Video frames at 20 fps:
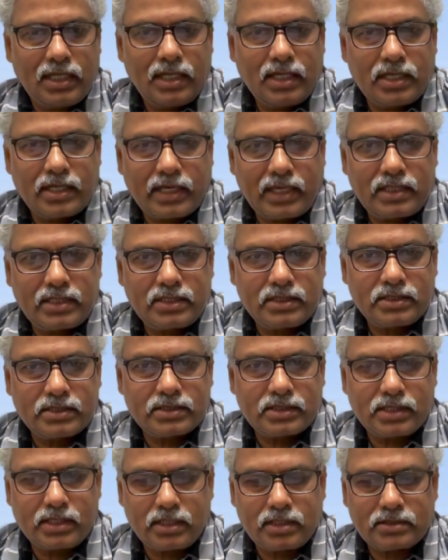
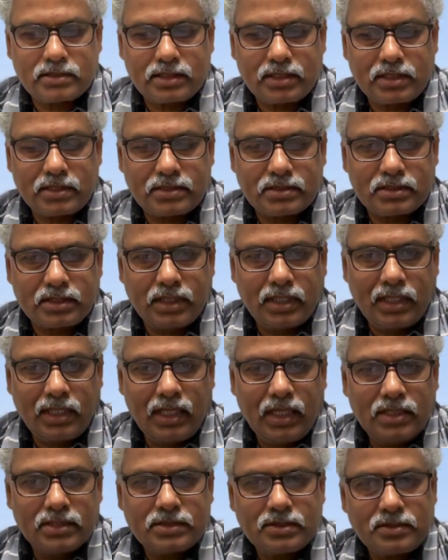righteousness.
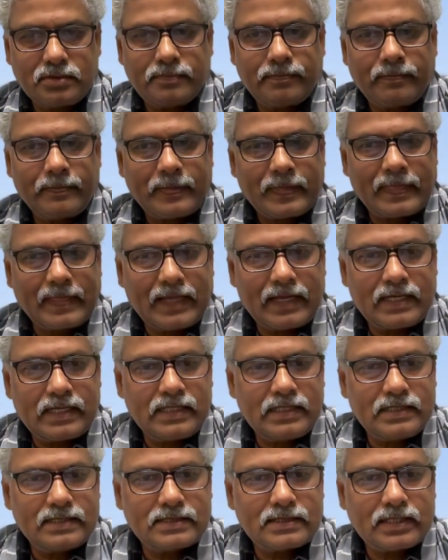So that
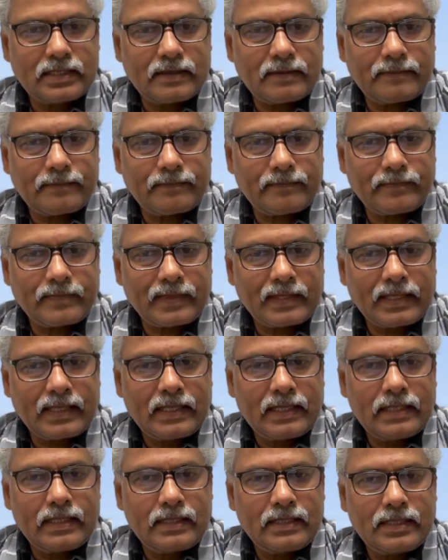is
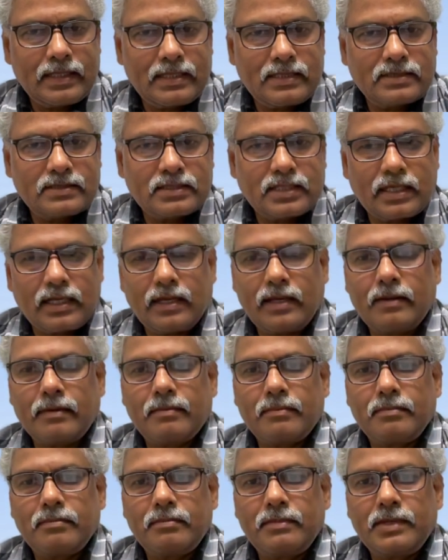the
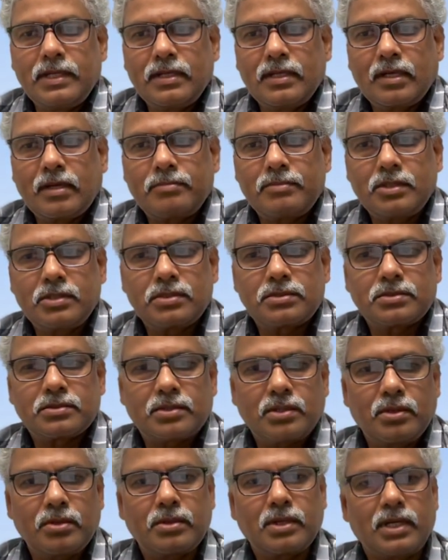meaning of the
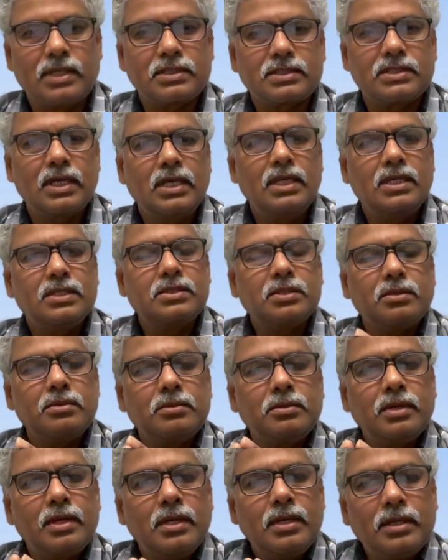slokas. So
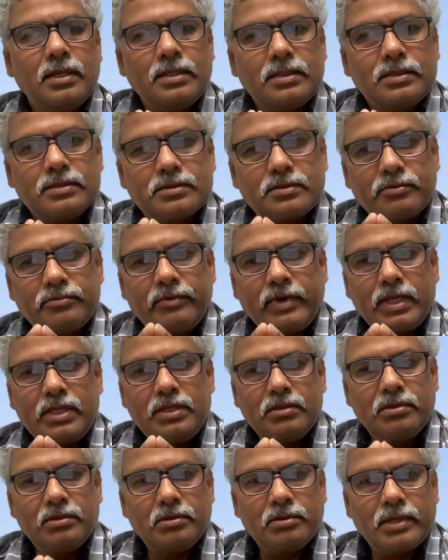when you
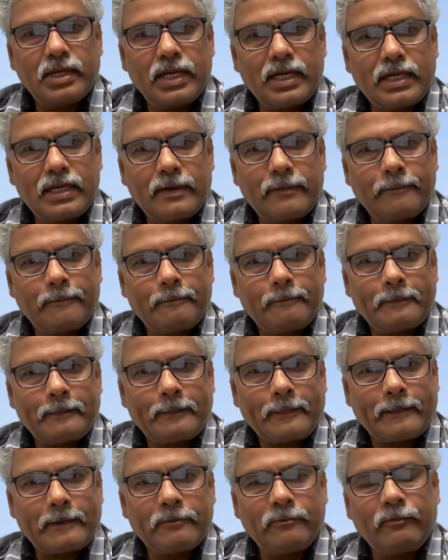look at
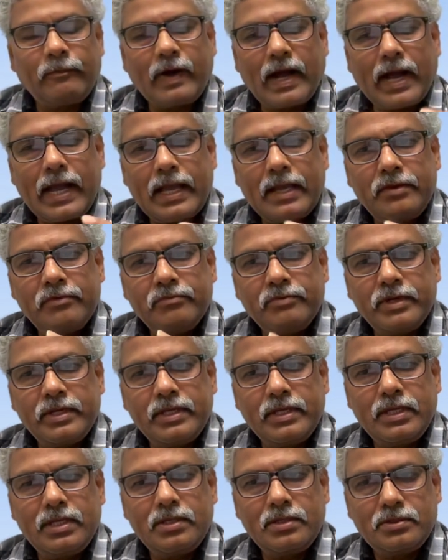why we
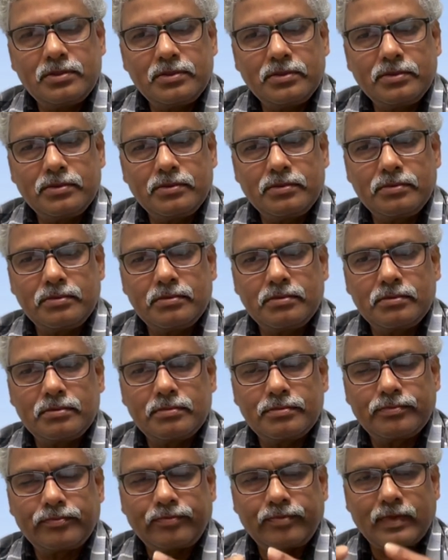need to
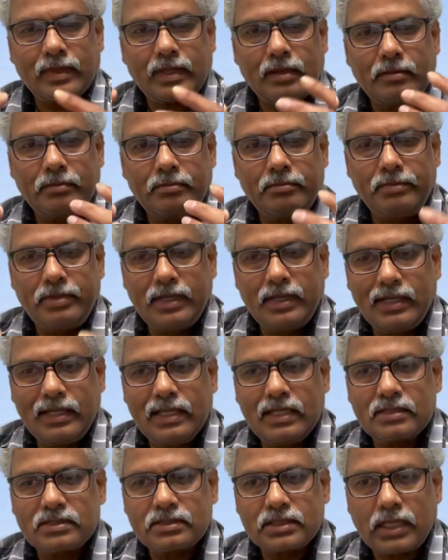build
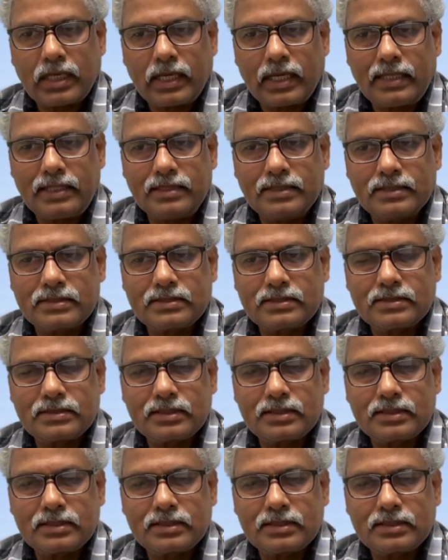the science